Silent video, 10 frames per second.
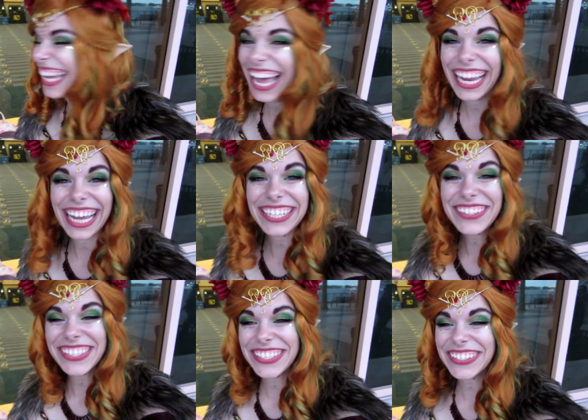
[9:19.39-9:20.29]
I got
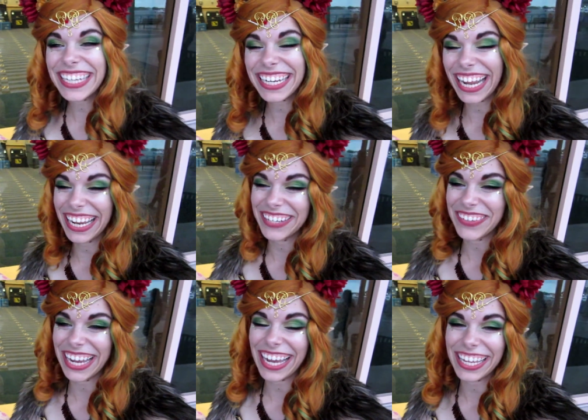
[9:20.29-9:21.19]
used to it, and we
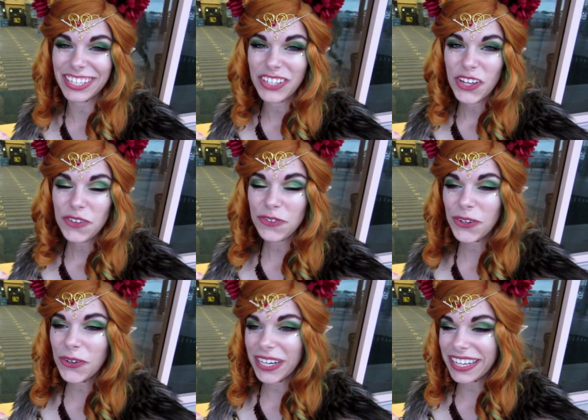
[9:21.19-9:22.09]
got.
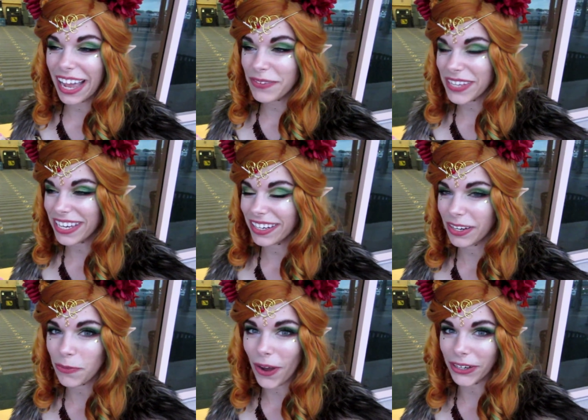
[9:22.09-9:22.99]
Food and caffeine
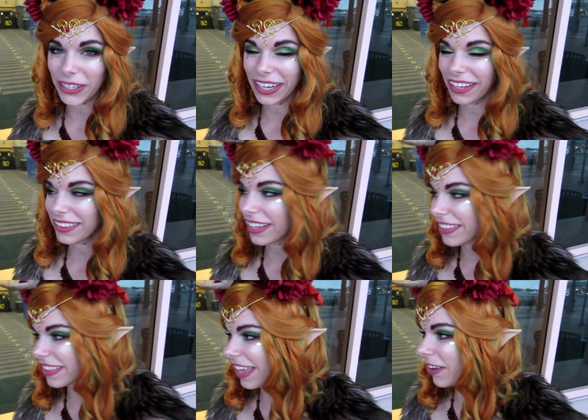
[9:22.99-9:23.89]
and water, and I think
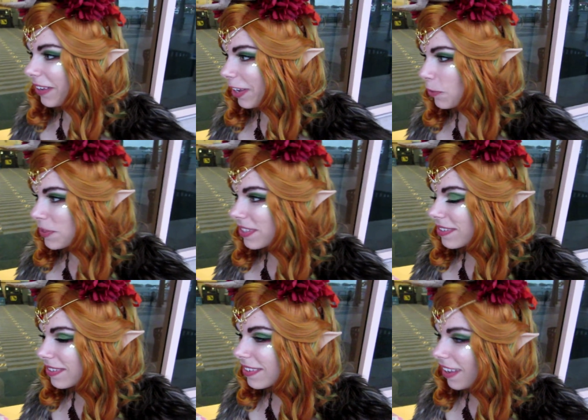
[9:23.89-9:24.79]
that that'll helped.
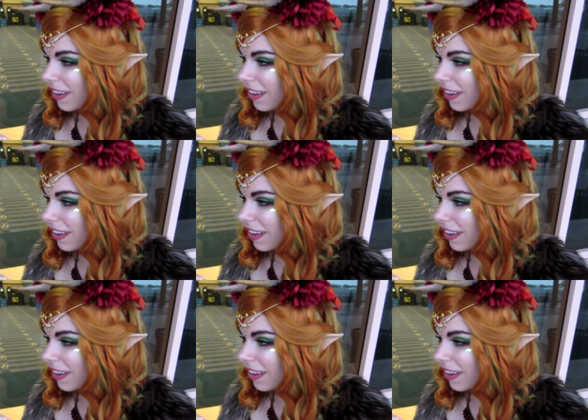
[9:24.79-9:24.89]
Yeah,